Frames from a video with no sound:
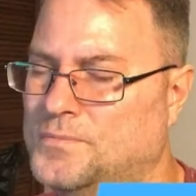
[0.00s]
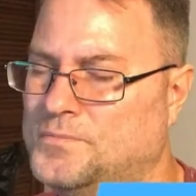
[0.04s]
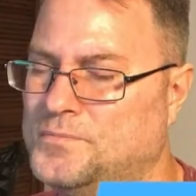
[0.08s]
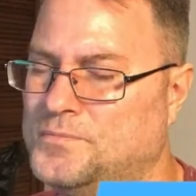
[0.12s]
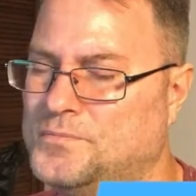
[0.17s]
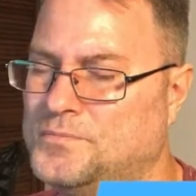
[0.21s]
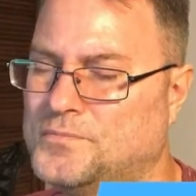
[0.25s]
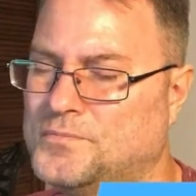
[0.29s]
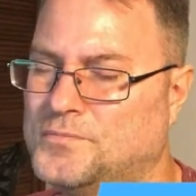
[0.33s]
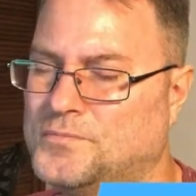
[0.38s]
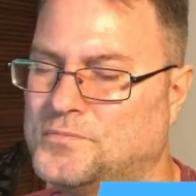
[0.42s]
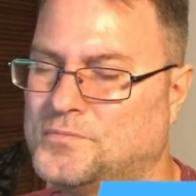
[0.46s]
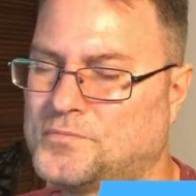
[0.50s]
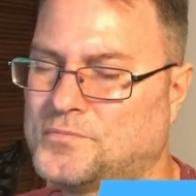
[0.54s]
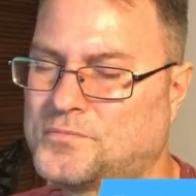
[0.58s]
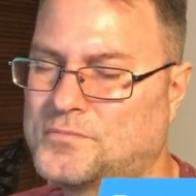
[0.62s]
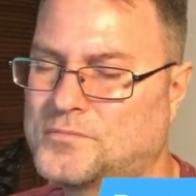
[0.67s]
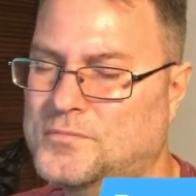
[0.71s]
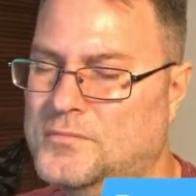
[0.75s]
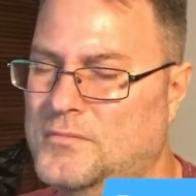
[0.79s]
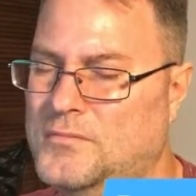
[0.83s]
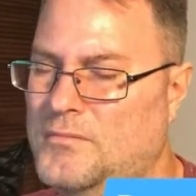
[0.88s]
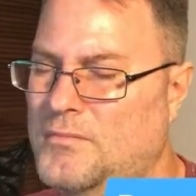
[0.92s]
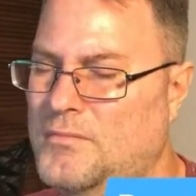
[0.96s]
We pray,
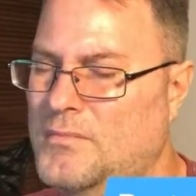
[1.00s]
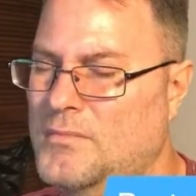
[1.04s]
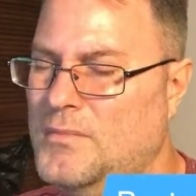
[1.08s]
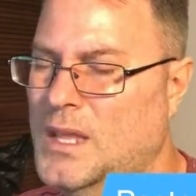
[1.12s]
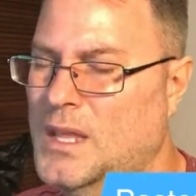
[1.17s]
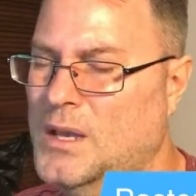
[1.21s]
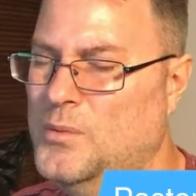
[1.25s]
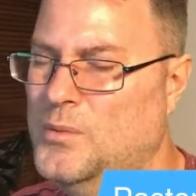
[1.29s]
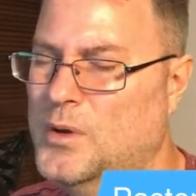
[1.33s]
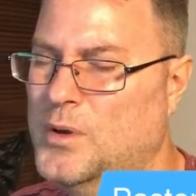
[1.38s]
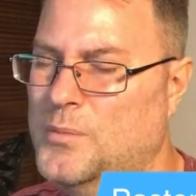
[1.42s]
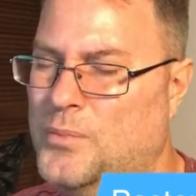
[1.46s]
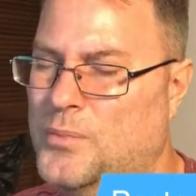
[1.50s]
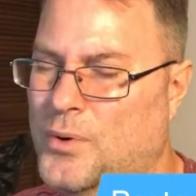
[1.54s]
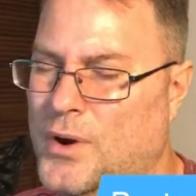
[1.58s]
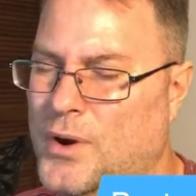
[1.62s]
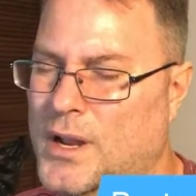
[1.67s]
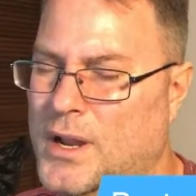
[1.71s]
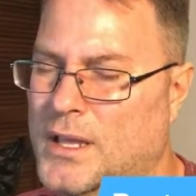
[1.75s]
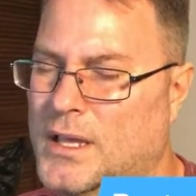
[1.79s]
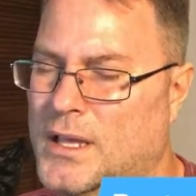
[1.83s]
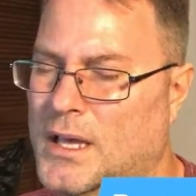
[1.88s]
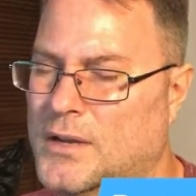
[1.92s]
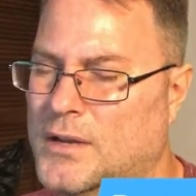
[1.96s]
God, for your touch
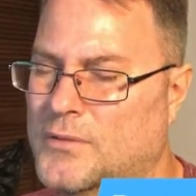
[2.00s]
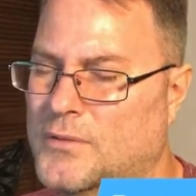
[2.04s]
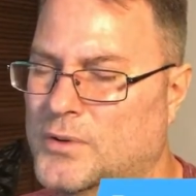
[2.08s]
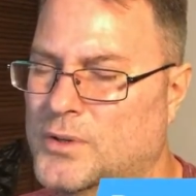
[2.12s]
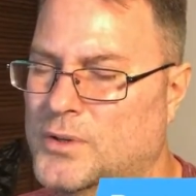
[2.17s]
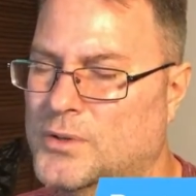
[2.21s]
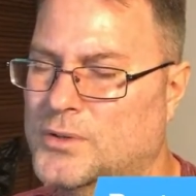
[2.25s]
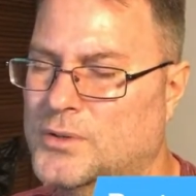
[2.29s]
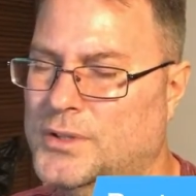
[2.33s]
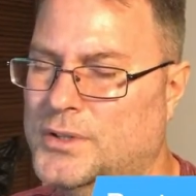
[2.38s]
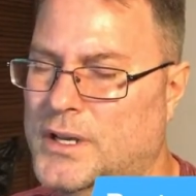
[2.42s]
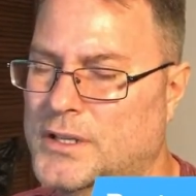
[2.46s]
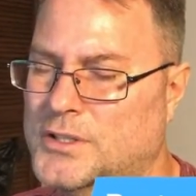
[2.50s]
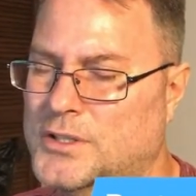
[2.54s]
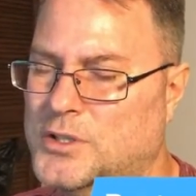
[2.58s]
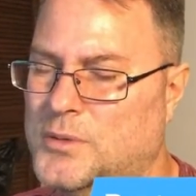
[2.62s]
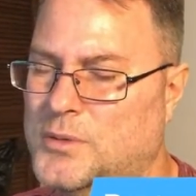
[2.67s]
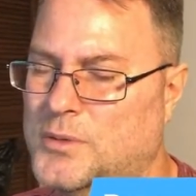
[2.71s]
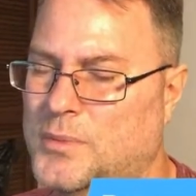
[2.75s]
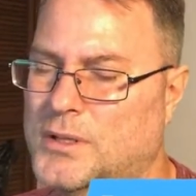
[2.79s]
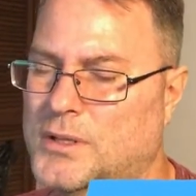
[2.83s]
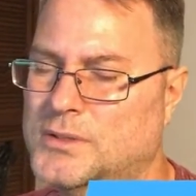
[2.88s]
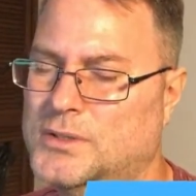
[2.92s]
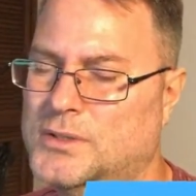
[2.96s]
upon Tony,
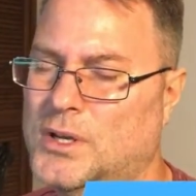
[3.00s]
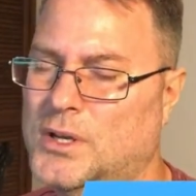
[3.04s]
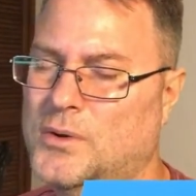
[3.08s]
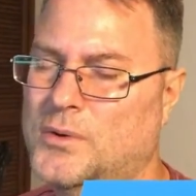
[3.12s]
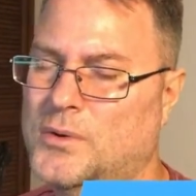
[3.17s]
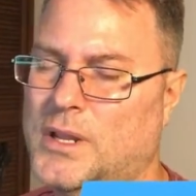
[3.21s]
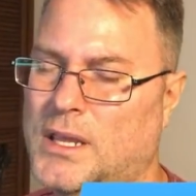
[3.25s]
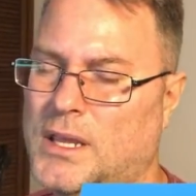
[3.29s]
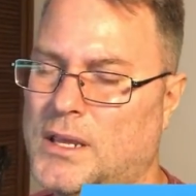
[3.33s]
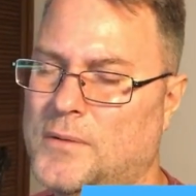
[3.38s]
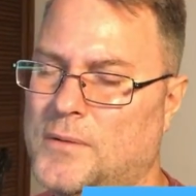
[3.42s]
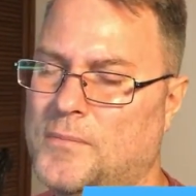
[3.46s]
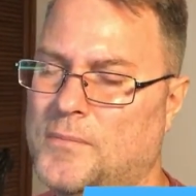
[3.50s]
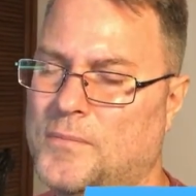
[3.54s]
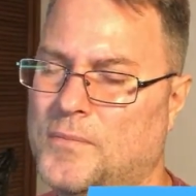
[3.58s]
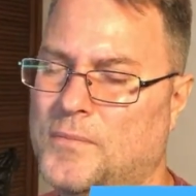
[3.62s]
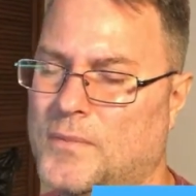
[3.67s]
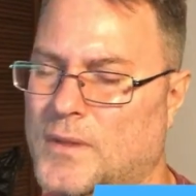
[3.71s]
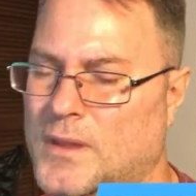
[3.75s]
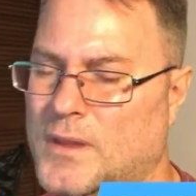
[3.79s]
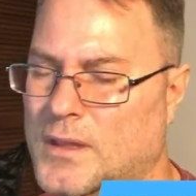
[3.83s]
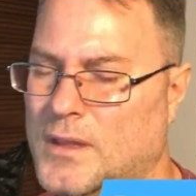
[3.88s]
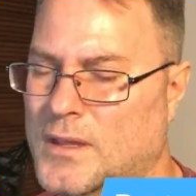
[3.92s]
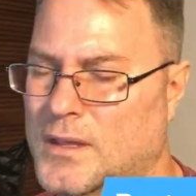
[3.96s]
your
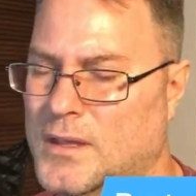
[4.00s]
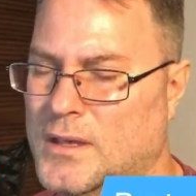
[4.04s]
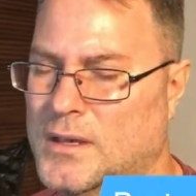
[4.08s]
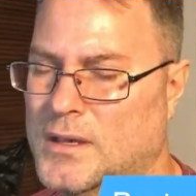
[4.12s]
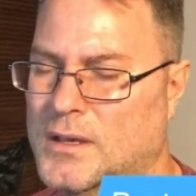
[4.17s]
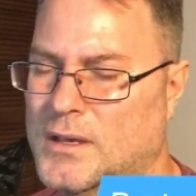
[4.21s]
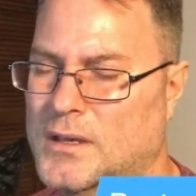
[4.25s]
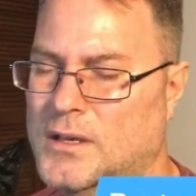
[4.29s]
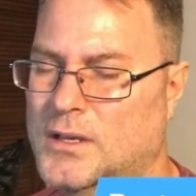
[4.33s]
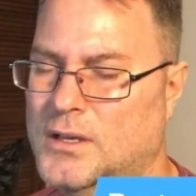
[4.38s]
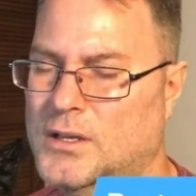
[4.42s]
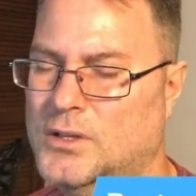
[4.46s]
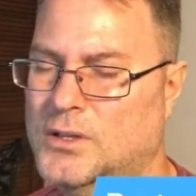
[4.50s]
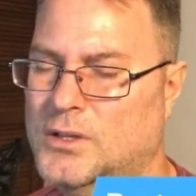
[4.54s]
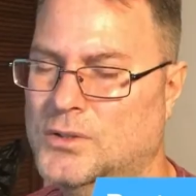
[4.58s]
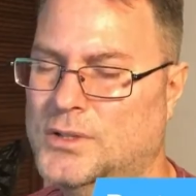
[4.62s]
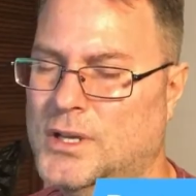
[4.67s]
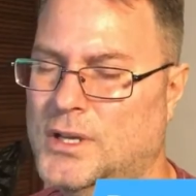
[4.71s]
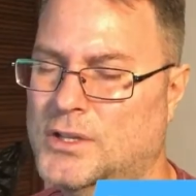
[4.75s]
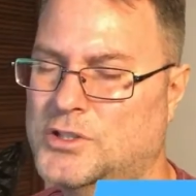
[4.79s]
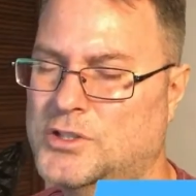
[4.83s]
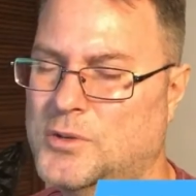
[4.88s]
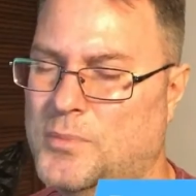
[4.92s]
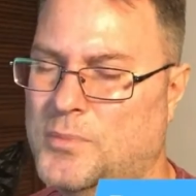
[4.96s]
touch upon his body.
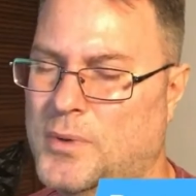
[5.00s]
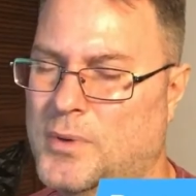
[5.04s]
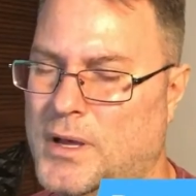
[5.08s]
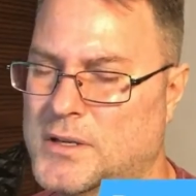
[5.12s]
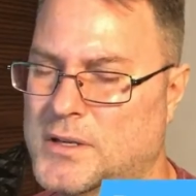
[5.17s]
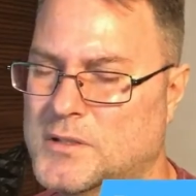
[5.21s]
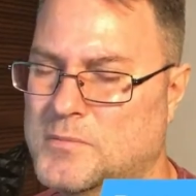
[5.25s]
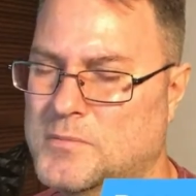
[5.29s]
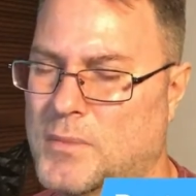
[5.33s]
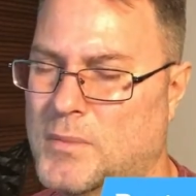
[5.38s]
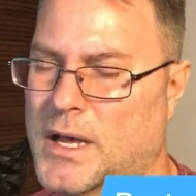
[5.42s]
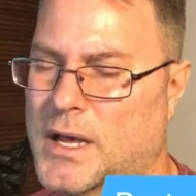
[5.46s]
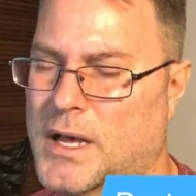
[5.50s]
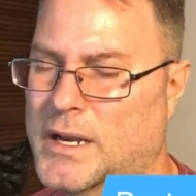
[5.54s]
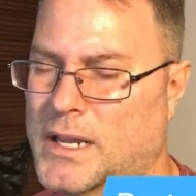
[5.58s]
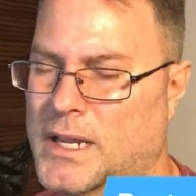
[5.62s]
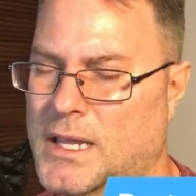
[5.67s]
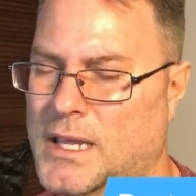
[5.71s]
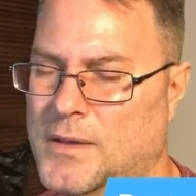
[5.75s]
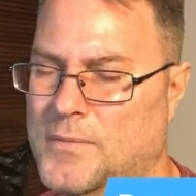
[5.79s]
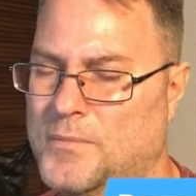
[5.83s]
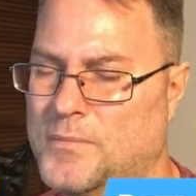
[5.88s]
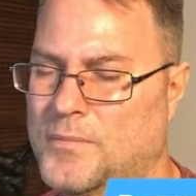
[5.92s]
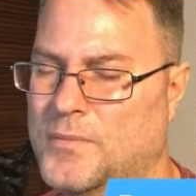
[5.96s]

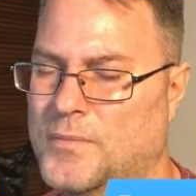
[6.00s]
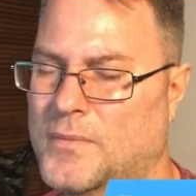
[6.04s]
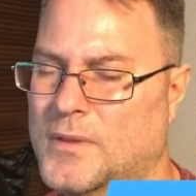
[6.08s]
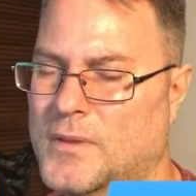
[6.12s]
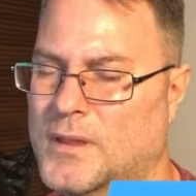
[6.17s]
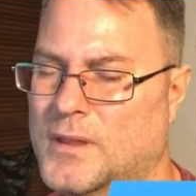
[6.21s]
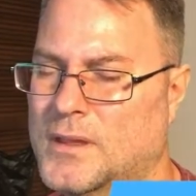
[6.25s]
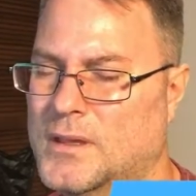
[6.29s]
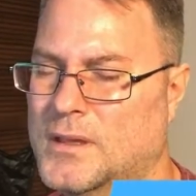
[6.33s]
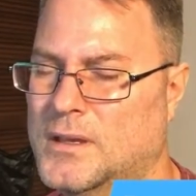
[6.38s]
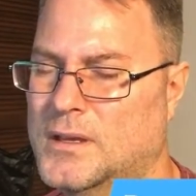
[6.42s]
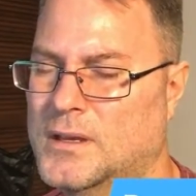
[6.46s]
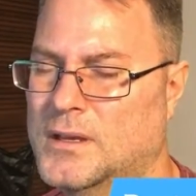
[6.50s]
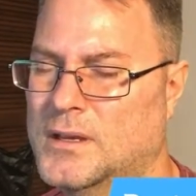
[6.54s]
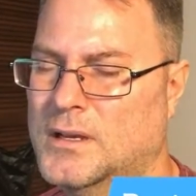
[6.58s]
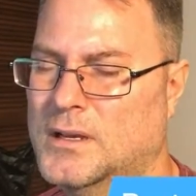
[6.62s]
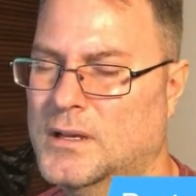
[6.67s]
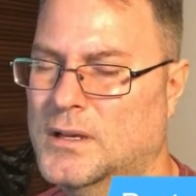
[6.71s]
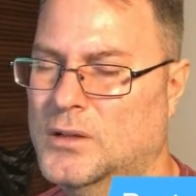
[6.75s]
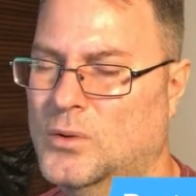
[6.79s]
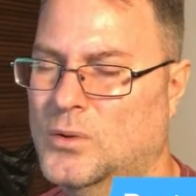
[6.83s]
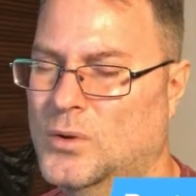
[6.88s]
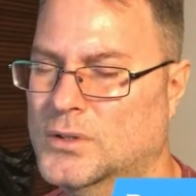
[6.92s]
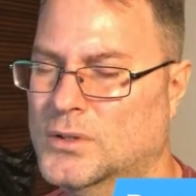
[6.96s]
Lord, touch him in the
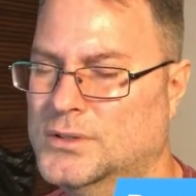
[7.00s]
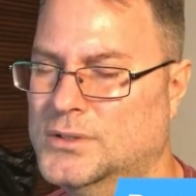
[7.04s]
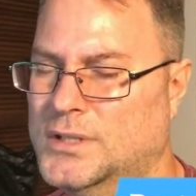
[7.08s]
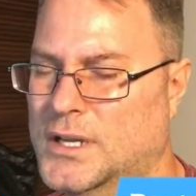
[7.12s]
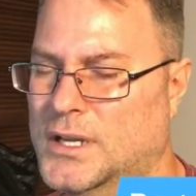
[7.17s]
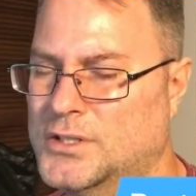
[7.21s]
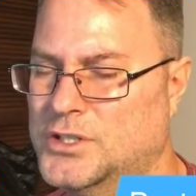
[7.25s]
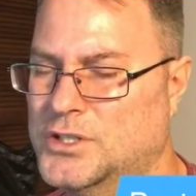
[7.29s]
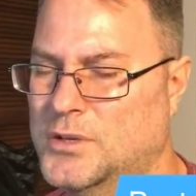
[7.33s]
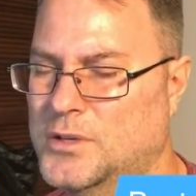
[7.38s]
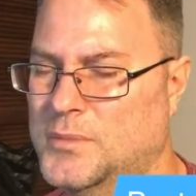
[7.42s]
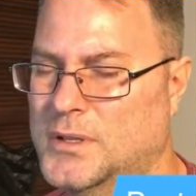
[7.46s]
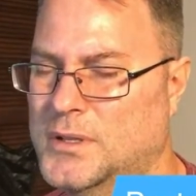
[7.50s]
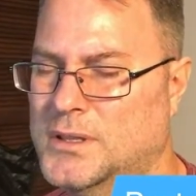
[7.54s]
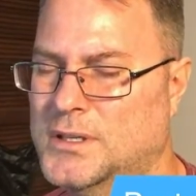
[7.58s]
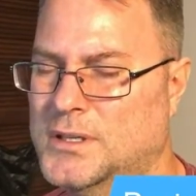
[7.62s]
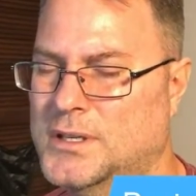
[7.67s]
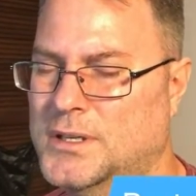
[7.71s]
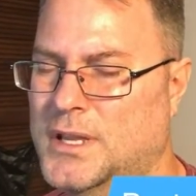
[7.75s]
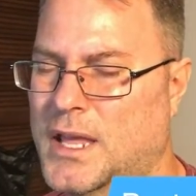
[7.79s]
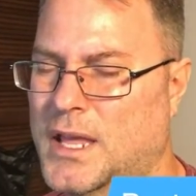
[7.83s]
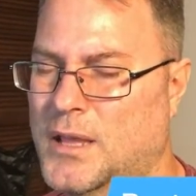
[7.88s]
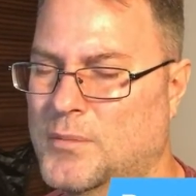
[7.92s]
name of Jesus.